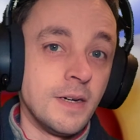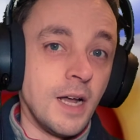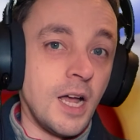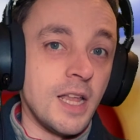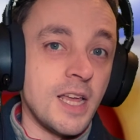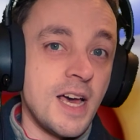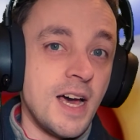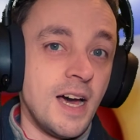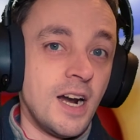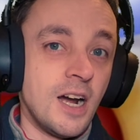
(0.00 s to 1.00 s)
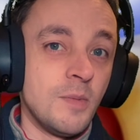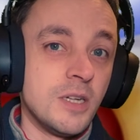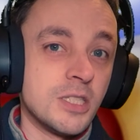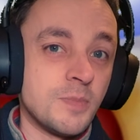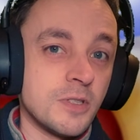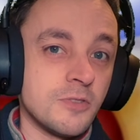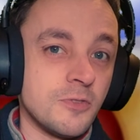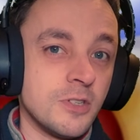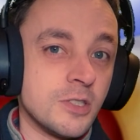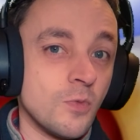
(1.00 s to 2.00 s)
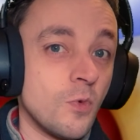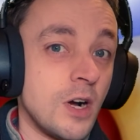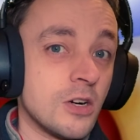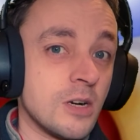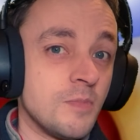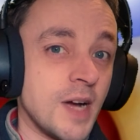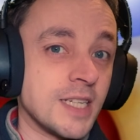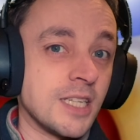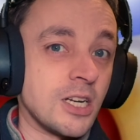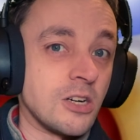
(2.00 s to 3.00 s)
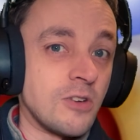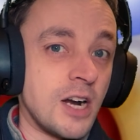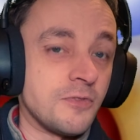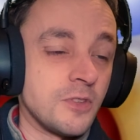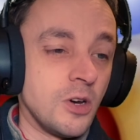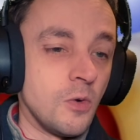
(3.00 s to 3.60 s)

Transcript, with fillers: Hello there, I'm AJ PuzzleFerret. Welcome back to Craft the